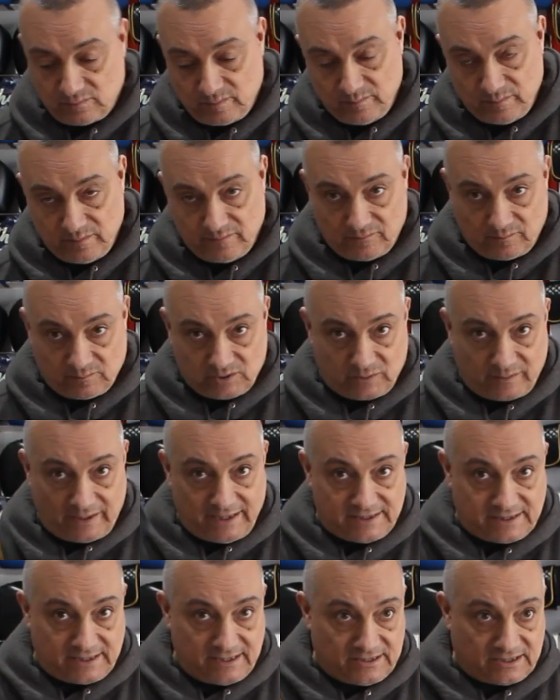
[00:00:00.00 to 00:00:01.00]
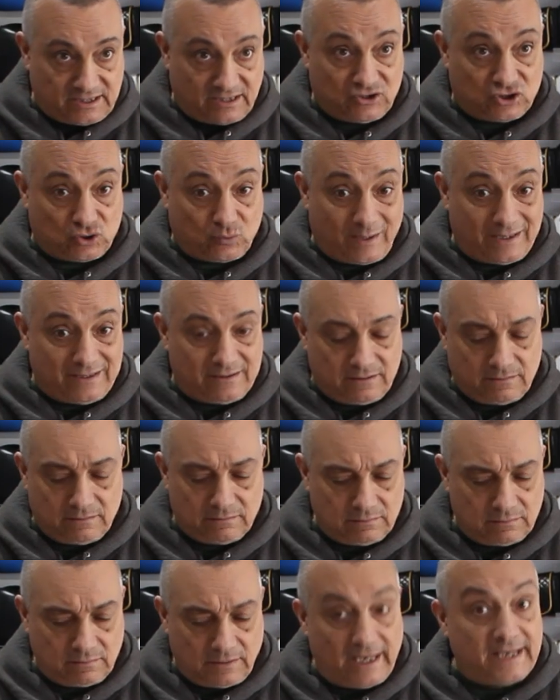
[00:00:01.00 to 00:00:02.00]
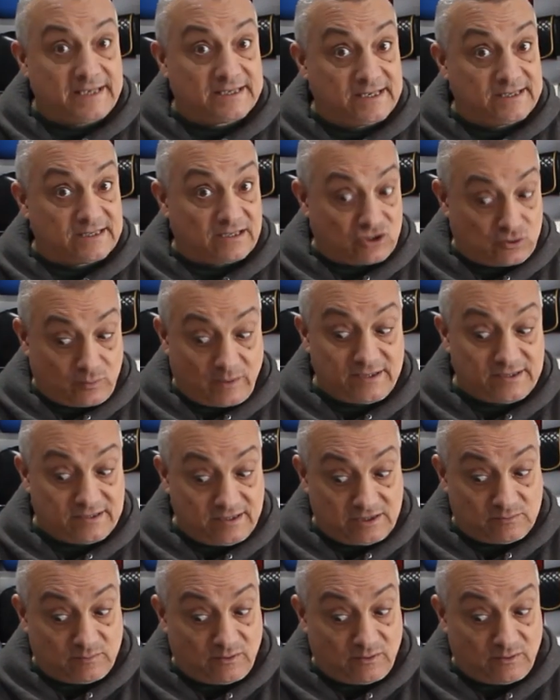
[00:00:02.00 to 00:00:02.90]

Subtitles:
We're moving up to 18s and 20s